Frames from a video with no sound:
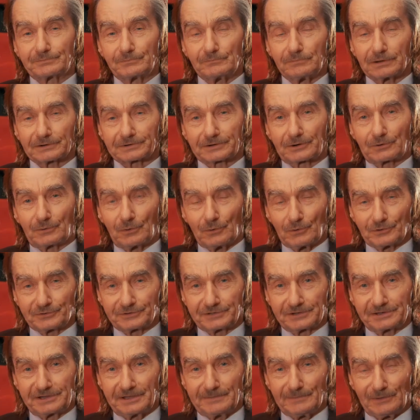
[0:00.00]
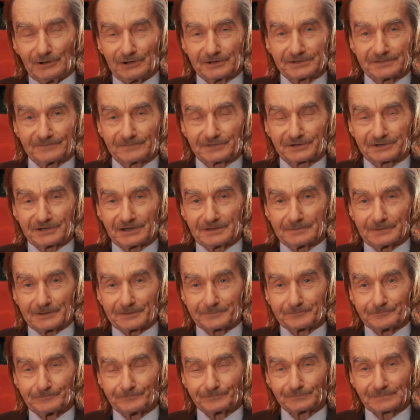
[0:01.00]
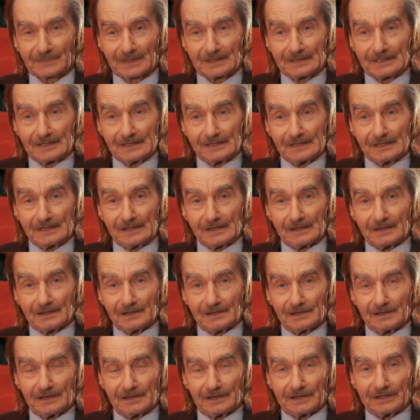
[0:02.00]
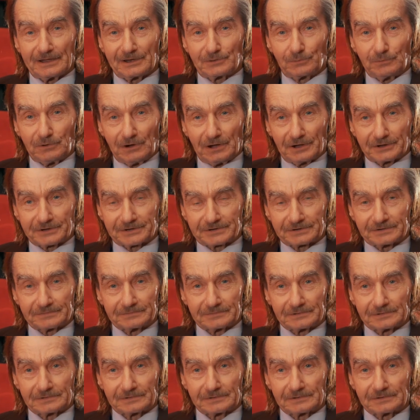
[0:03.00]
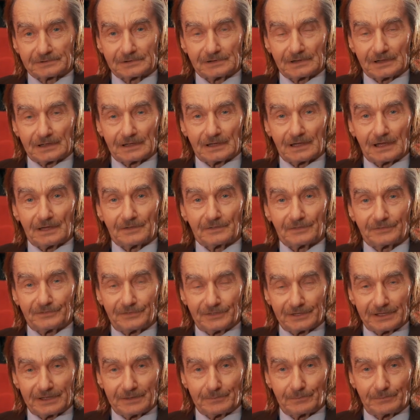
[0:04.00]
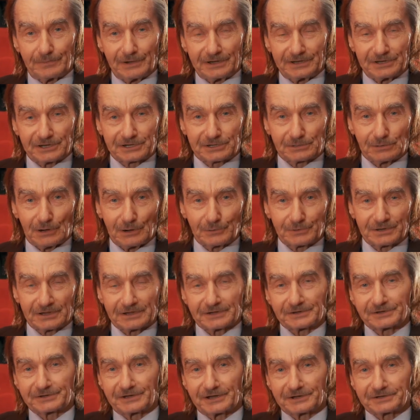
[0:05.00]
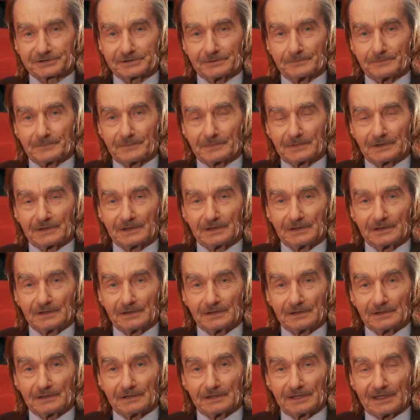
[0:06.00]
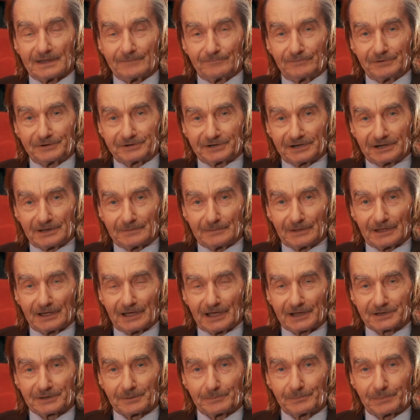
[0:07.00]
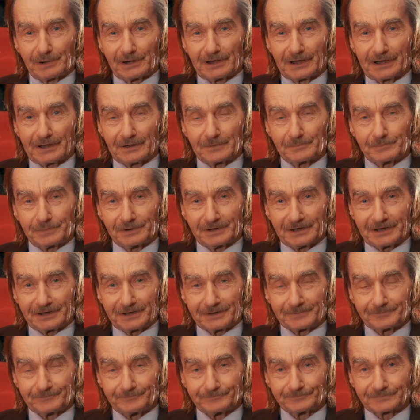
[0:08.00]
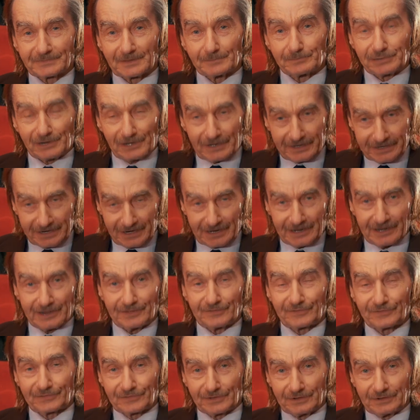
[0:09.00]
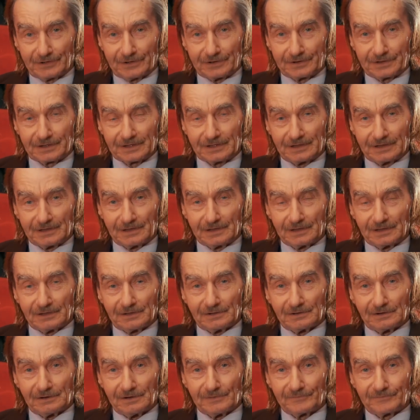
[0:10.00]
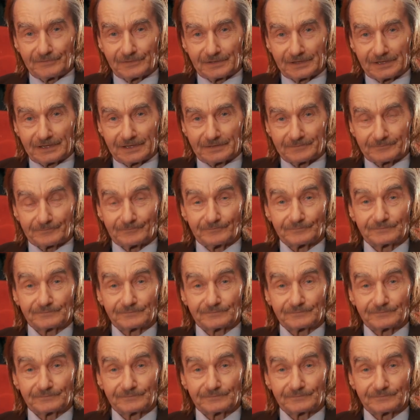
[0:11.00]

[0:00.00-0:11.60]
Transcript: What caused the demise of the cinema? It was the British quota system. Every cinema had to play a third of their